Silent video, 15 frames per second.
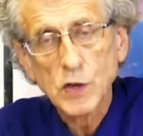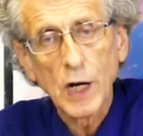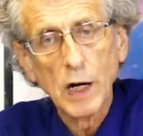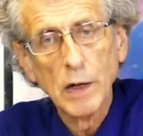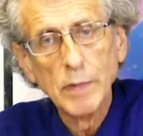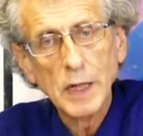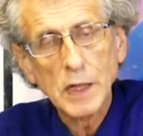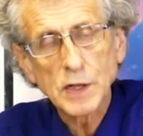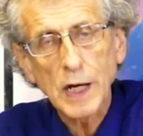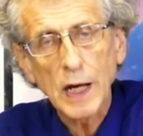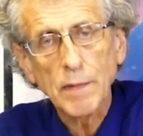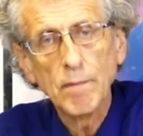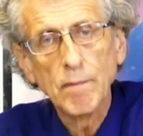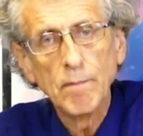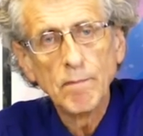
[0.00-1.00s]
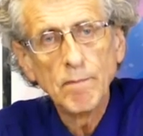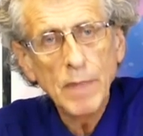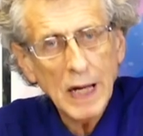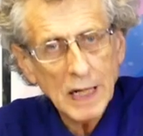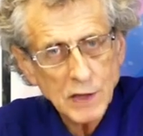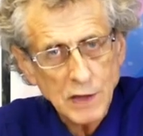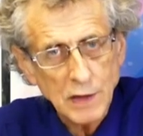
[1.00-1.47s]
Jeremy has had
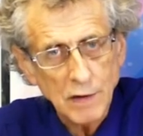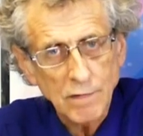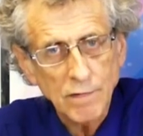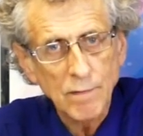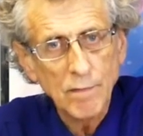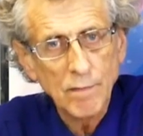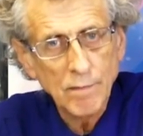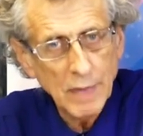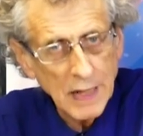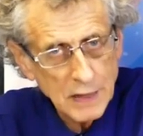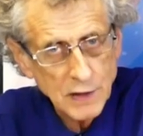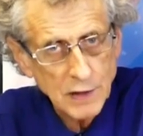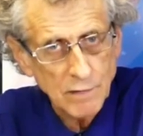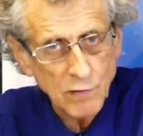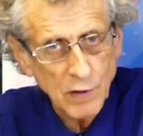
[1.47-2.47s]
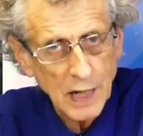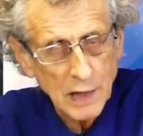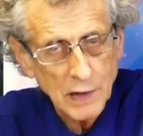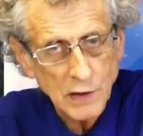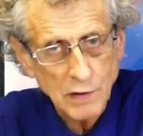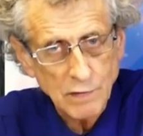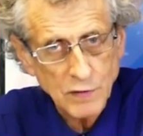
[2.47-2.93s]
massive
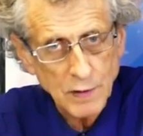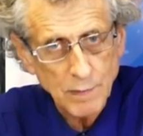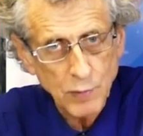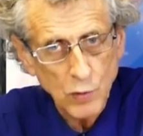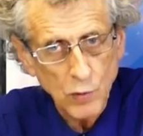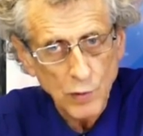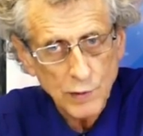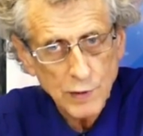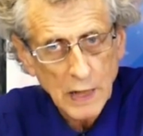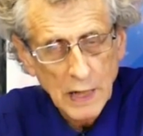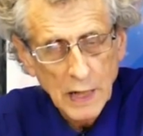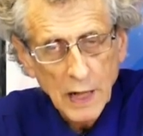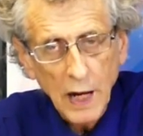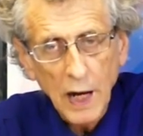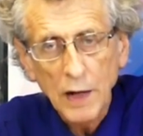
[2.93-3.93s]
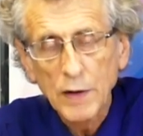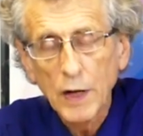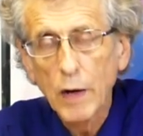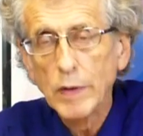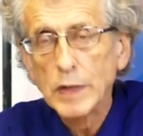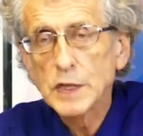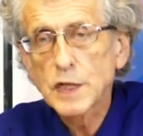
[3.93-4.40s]
rallies of support, and
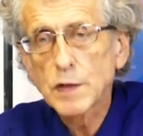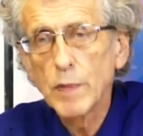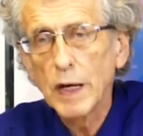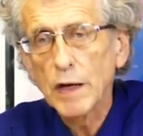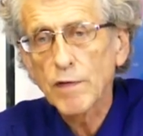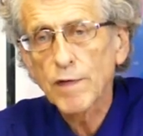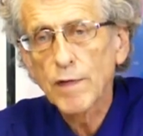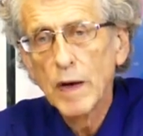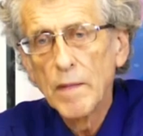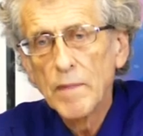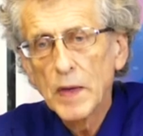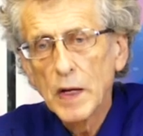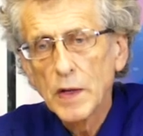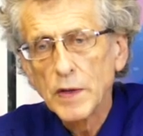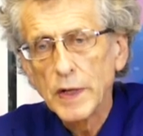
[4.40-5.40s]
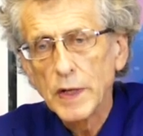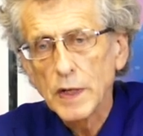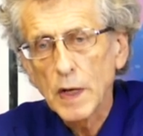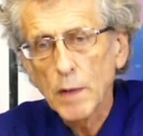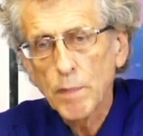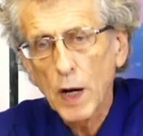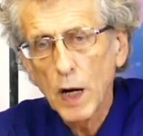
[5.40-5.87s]
Owen Smith, the
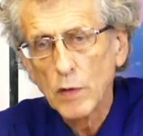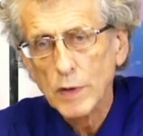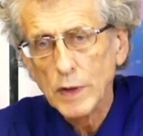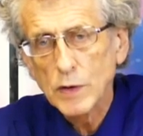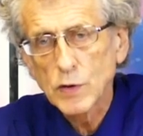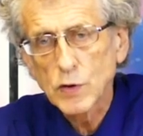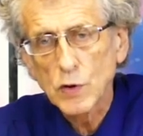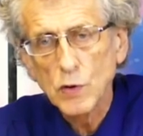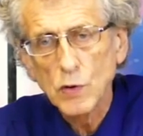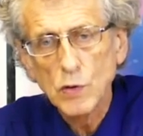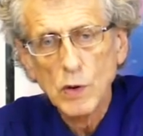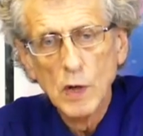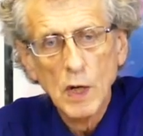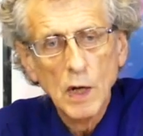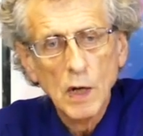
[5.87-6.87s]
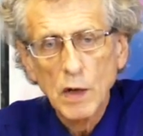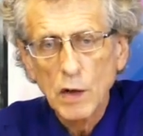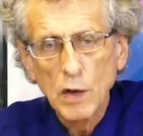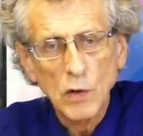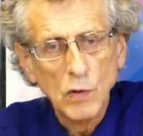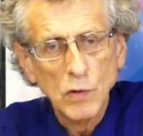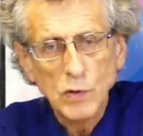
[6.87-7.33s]
opponent who
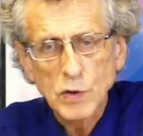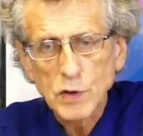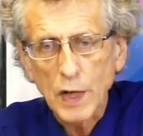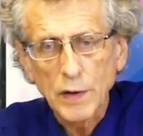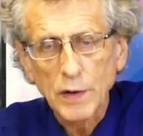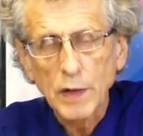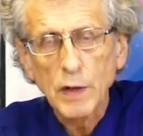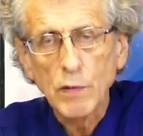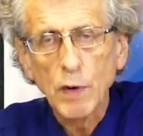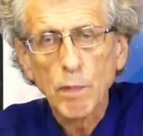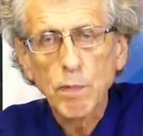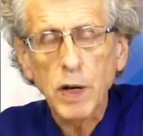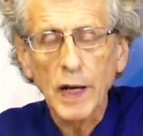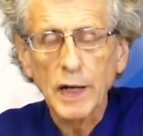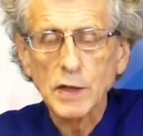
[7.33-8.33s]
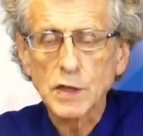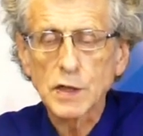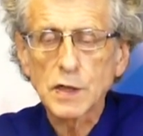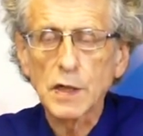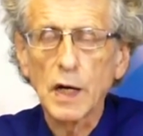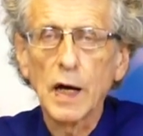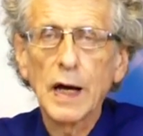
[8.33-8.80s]
suddenly
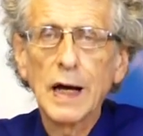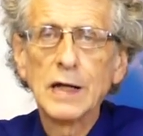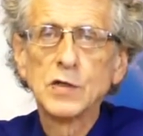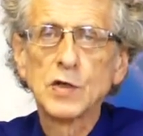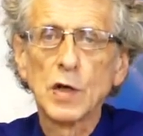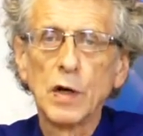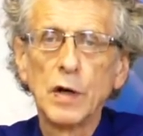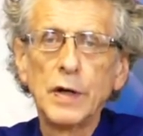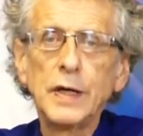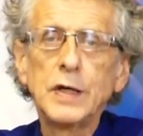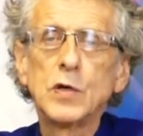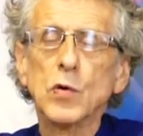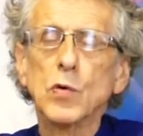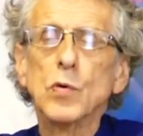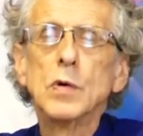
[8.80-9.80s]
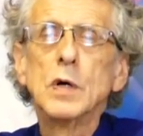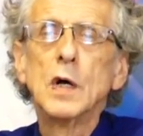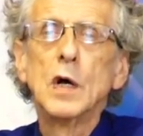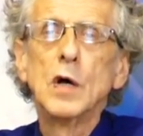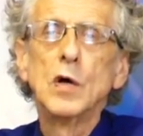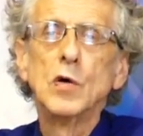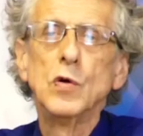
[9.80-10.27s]
replaced Angela Eagle,
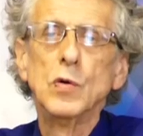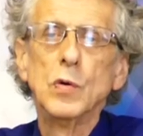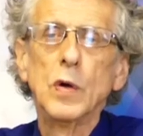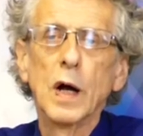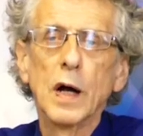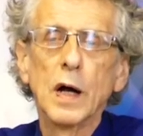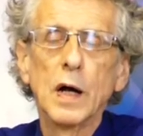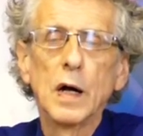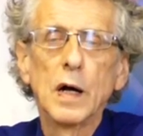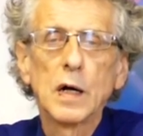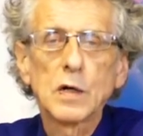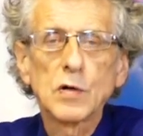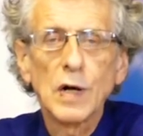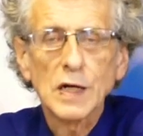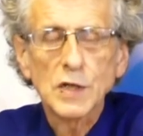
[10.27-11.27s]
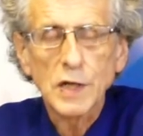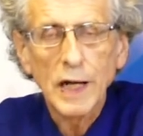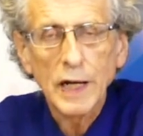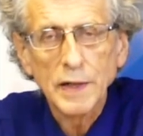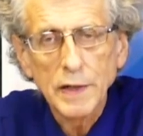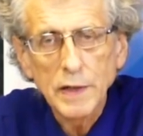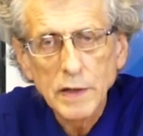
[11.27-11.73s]
who crash
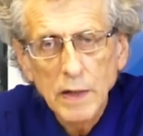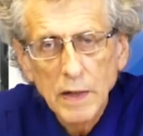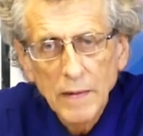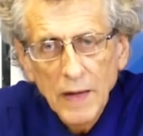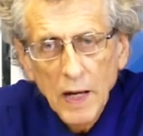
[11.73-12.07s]
landed,